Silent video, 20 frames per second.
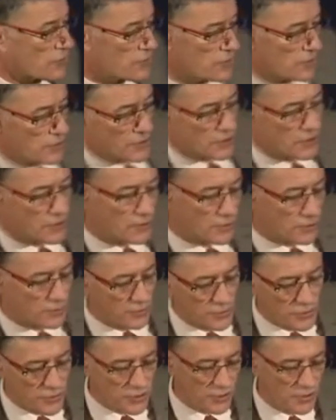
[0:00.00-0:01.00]
to show you the
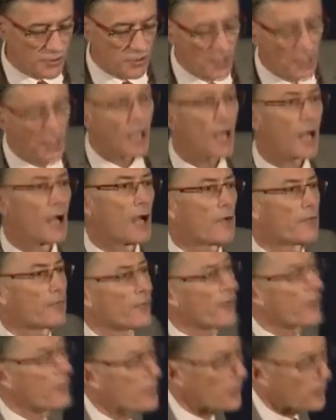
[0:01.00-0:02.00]
conclusion
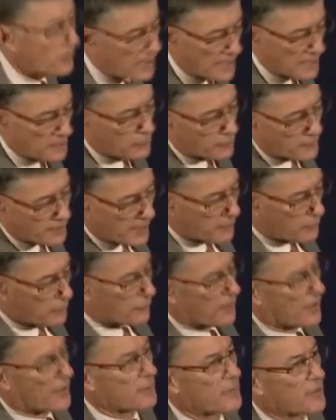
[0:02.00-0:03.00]
from the paper, and I
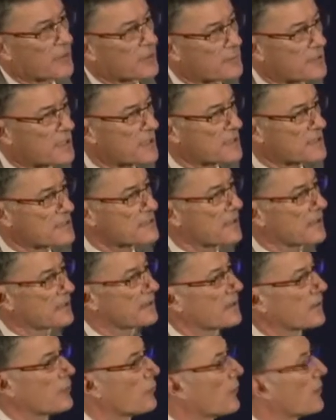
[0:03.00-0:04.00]
put it up there because I
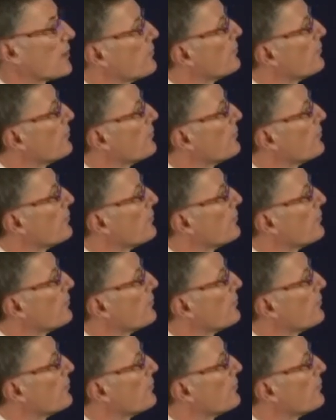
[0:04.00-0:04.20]
don't